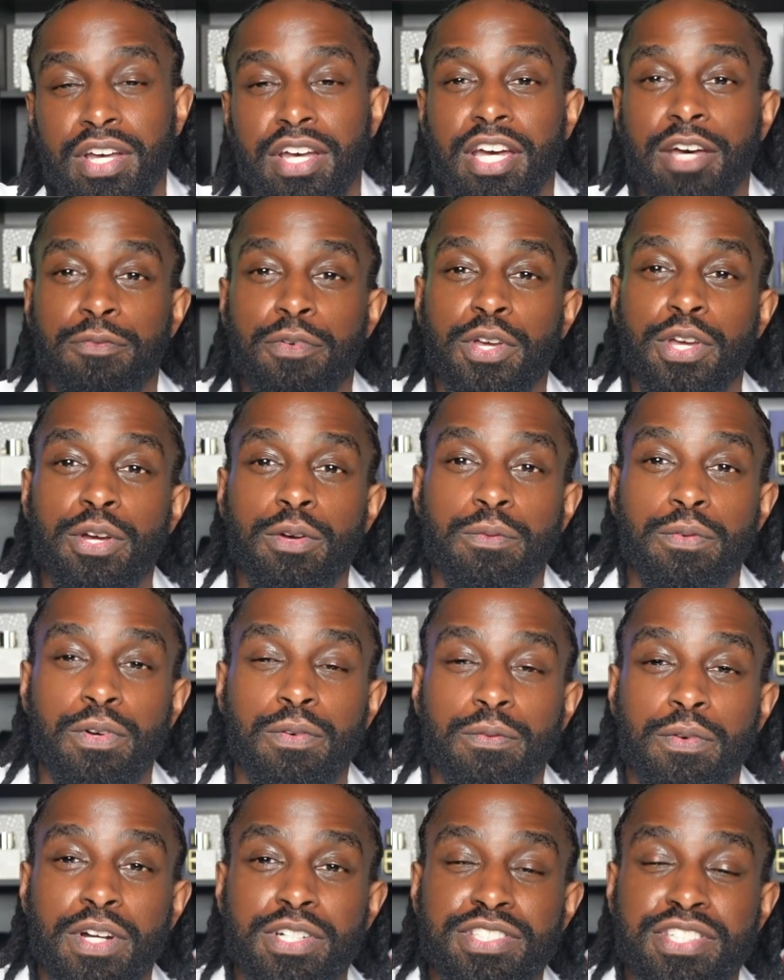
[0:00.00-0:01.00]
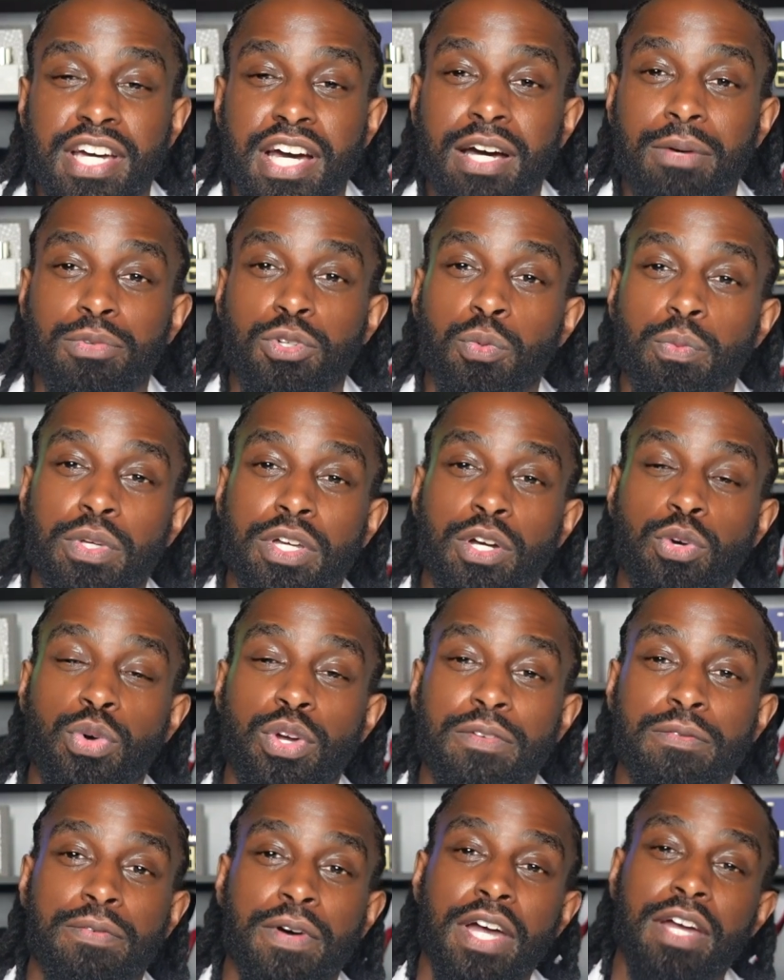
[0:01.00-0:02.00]
If you're here for the first time, do me a
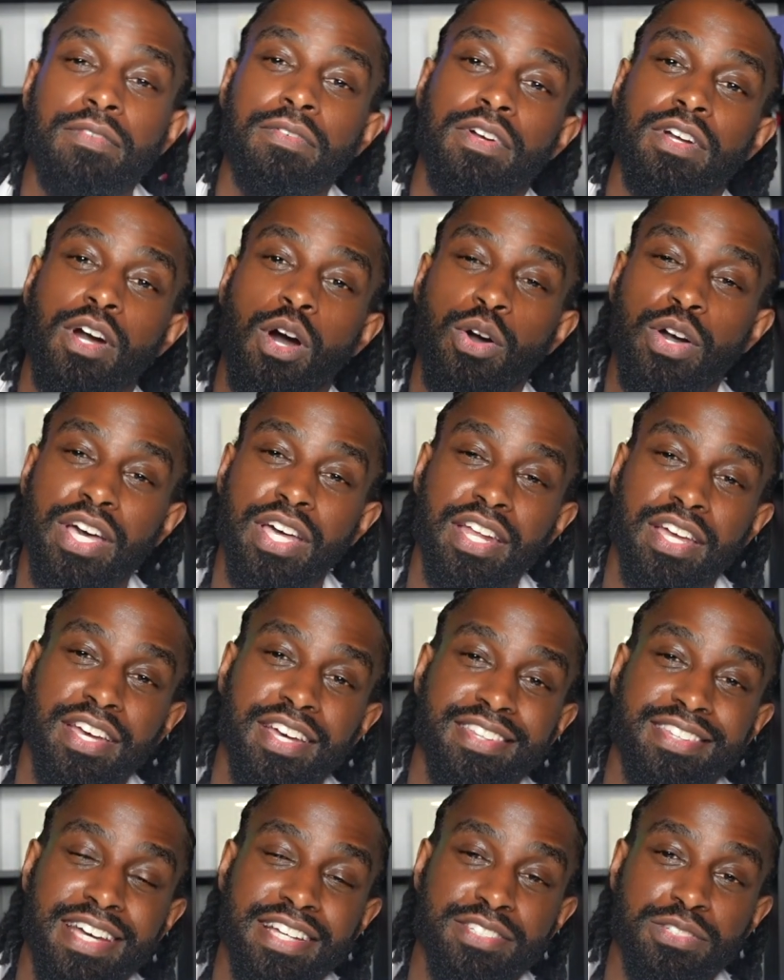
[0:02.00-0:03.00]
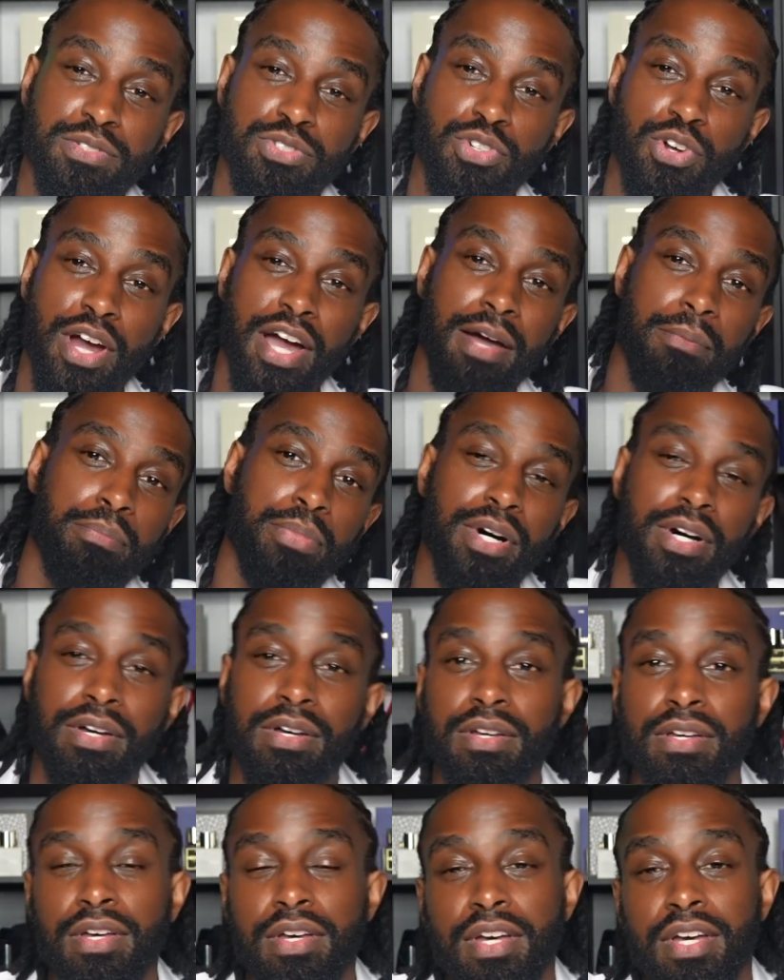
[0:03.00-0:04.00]
quick favor, go ahead and hit that subscribe
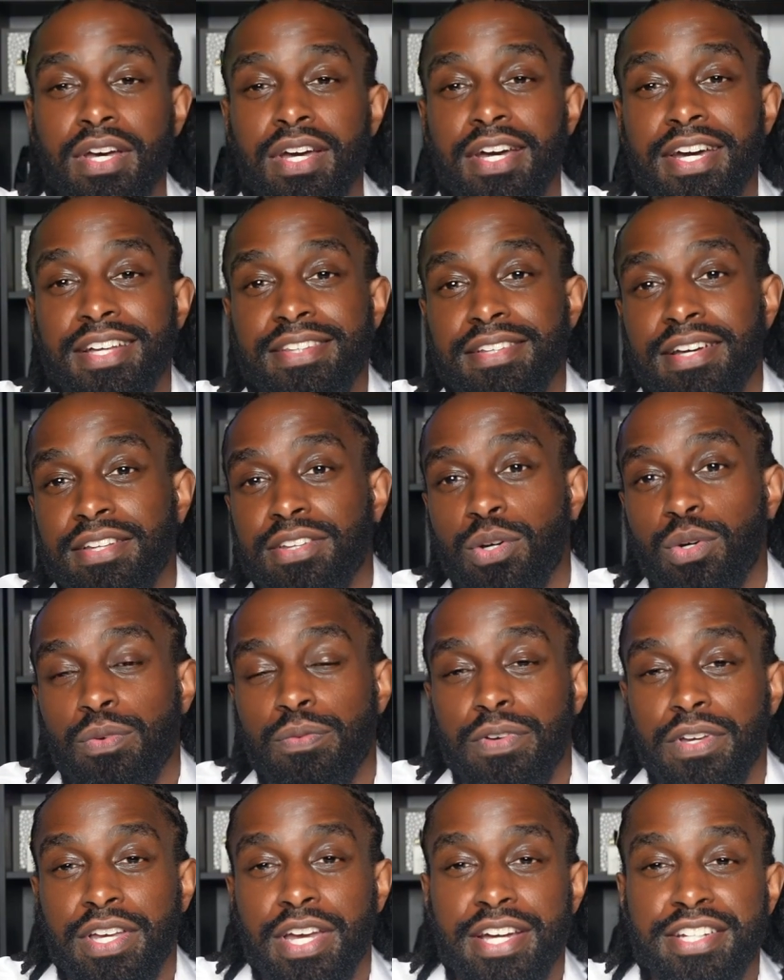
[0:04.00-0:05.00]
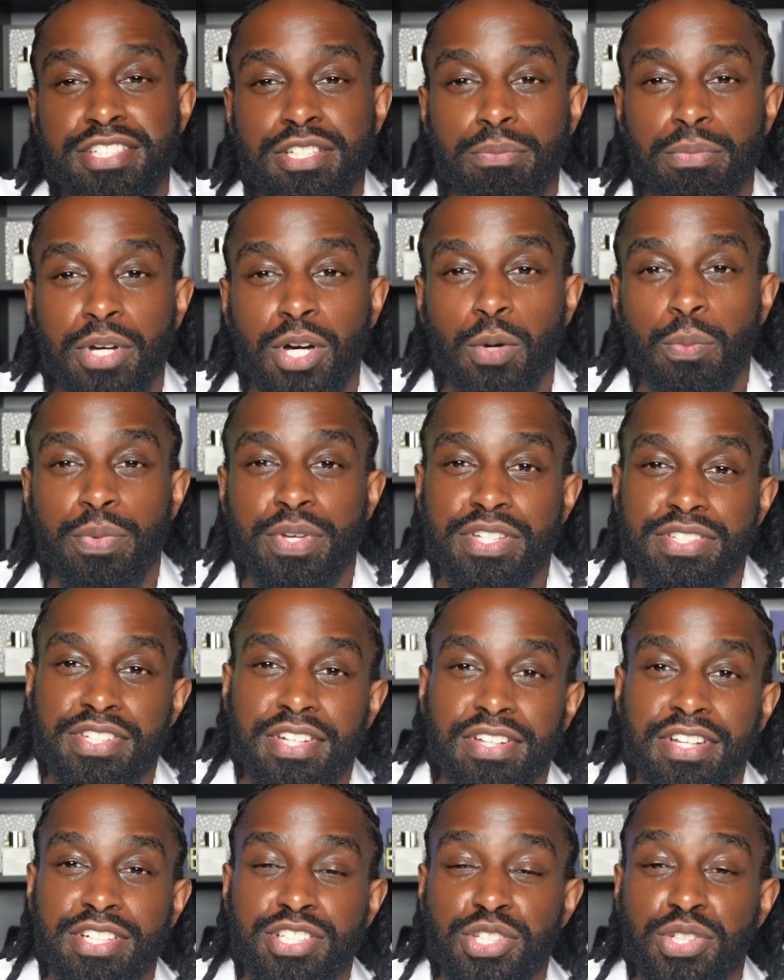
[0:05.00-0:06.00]
button, hit that notification bell because they'll
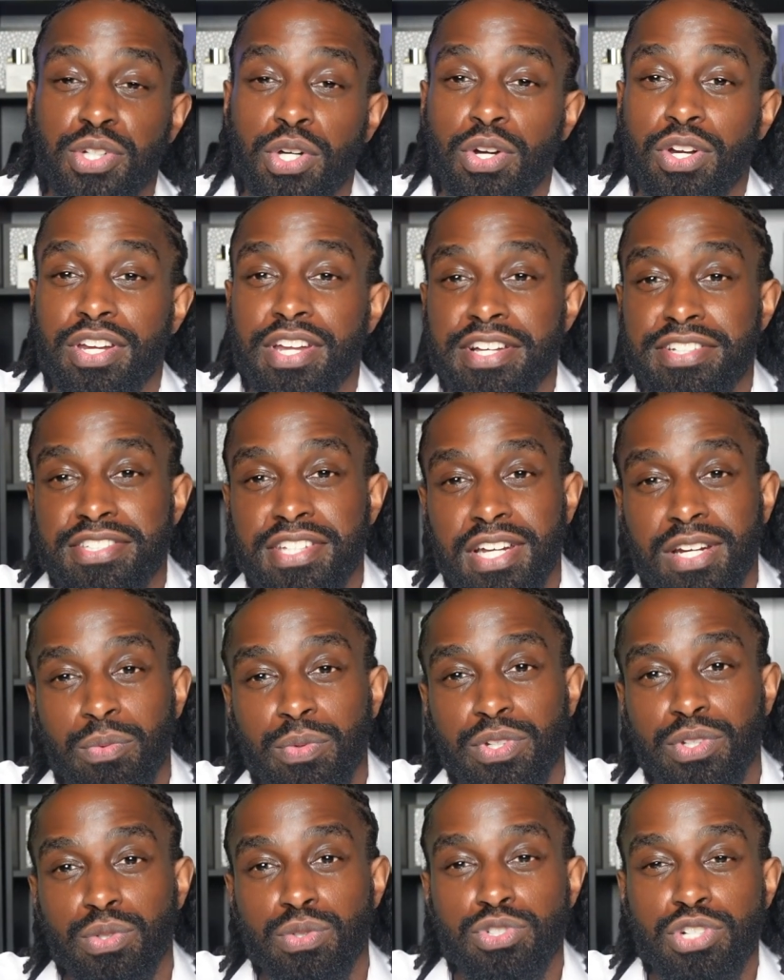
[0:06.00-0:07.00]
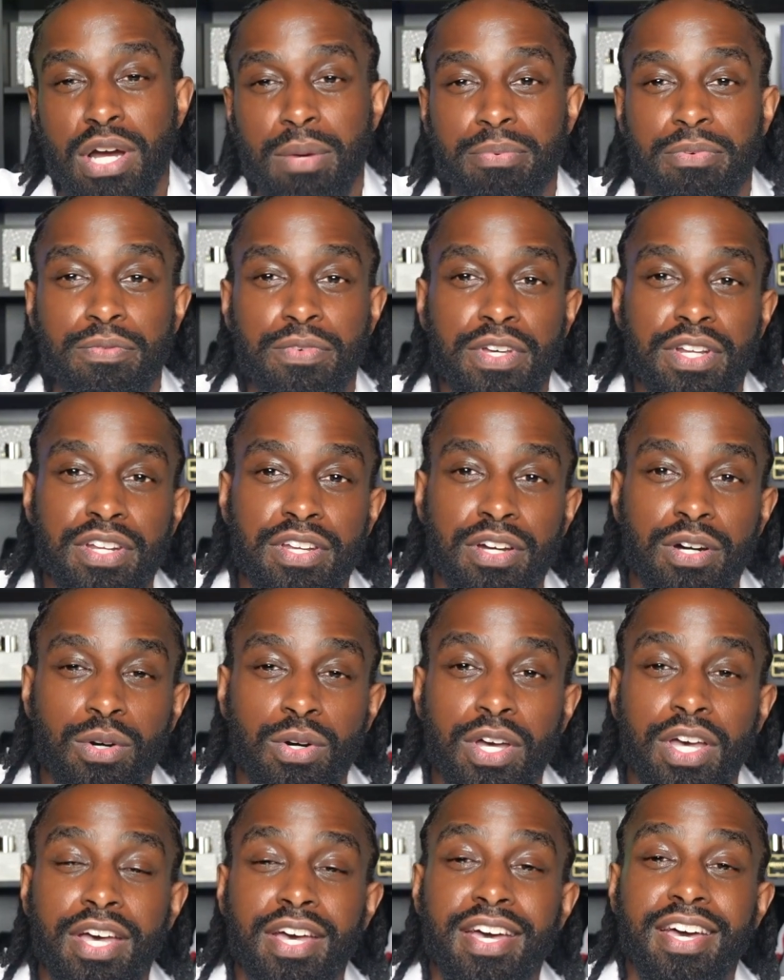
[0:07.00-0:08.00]
let you know the next time that we do drop a video.
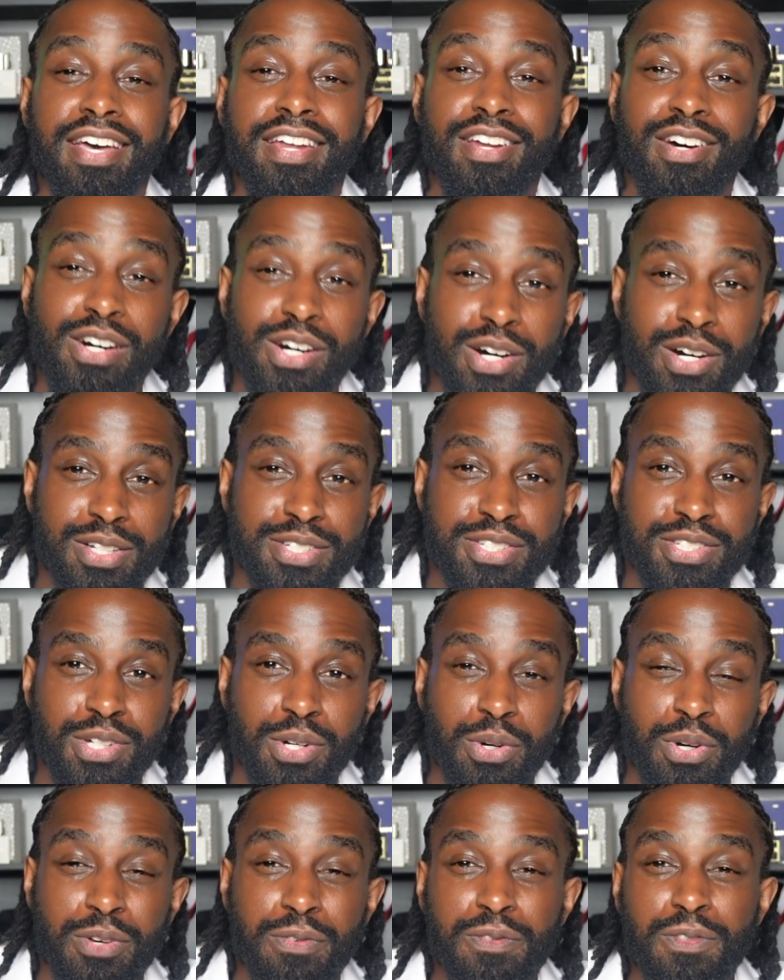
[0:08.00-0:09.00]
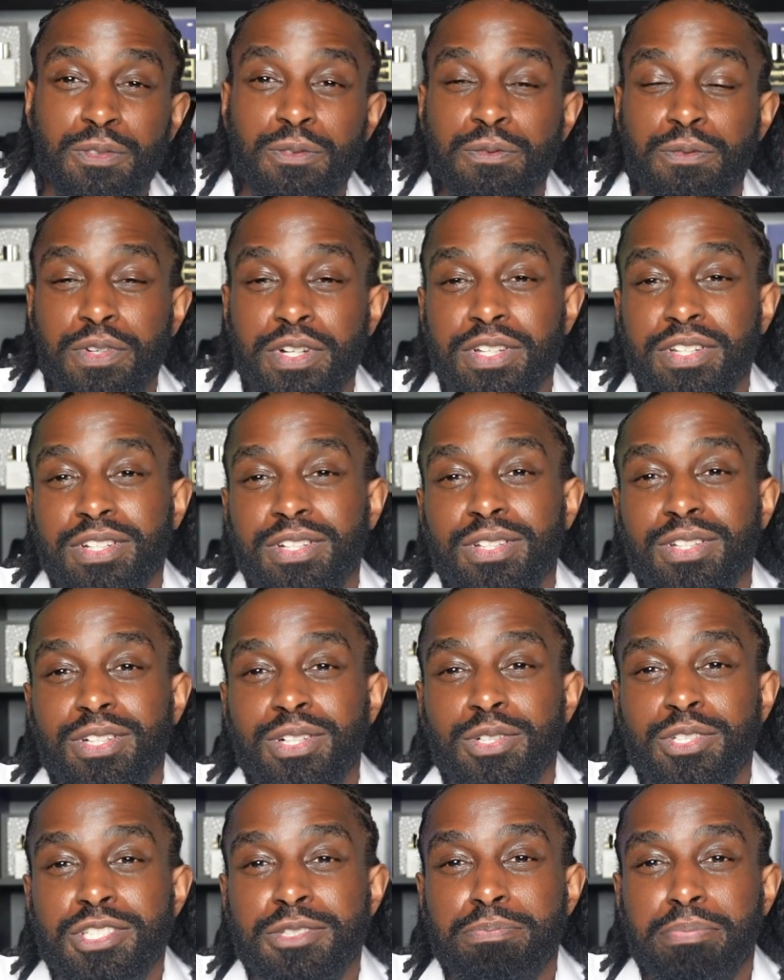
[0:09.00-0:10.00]
And also, if you're feeling a
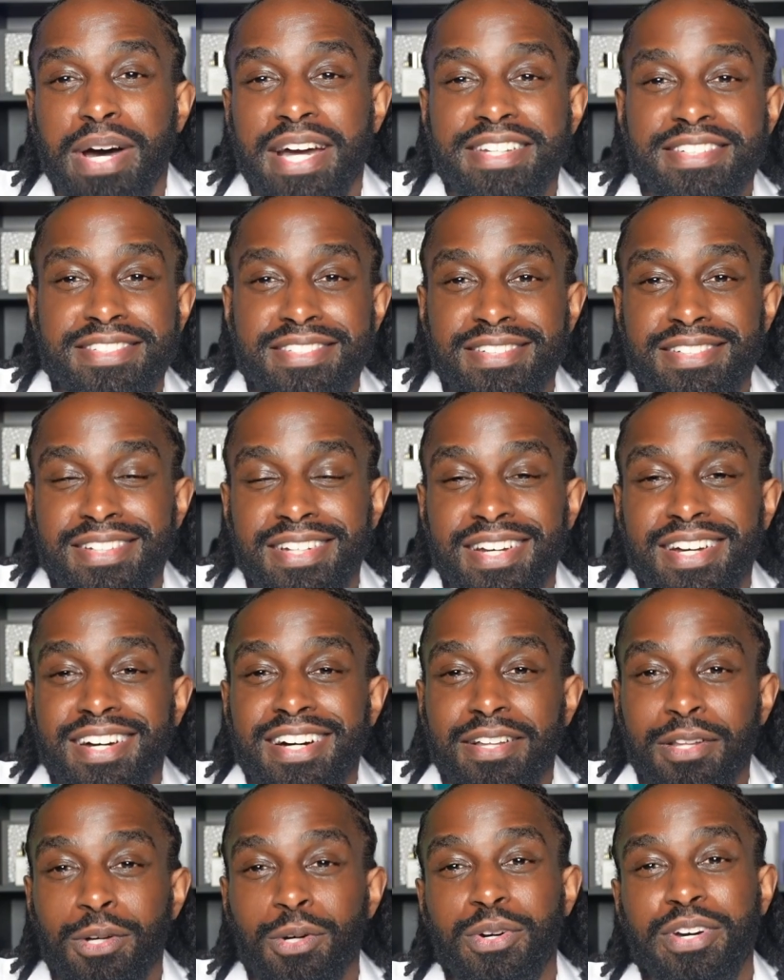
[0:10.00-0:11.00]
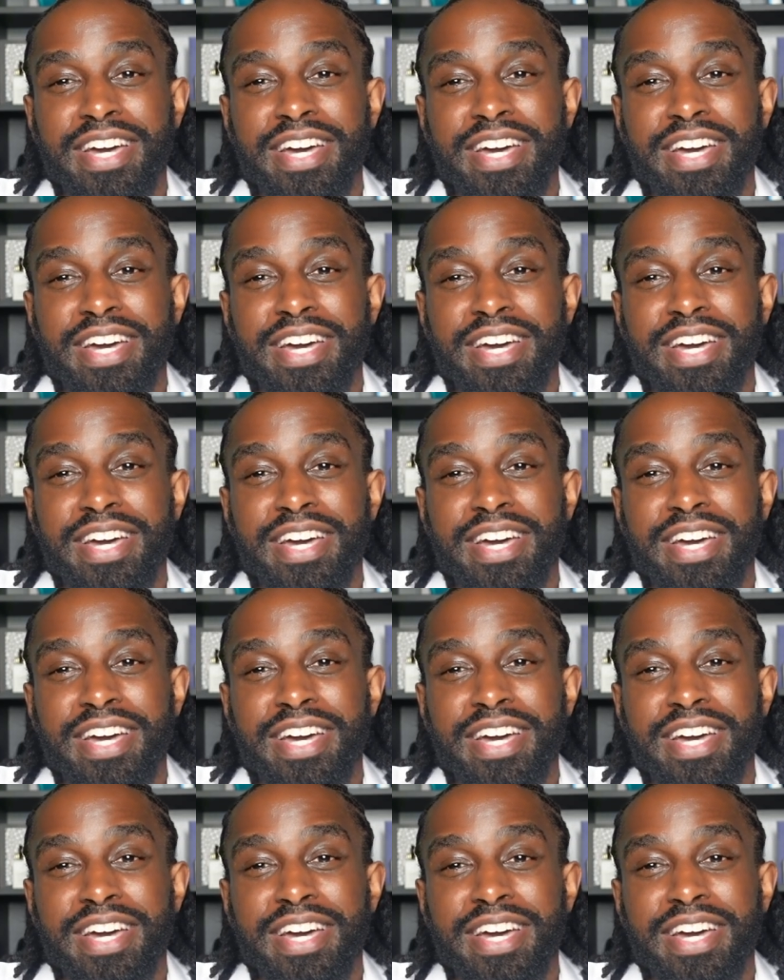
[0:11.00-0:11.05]
little spicy, a little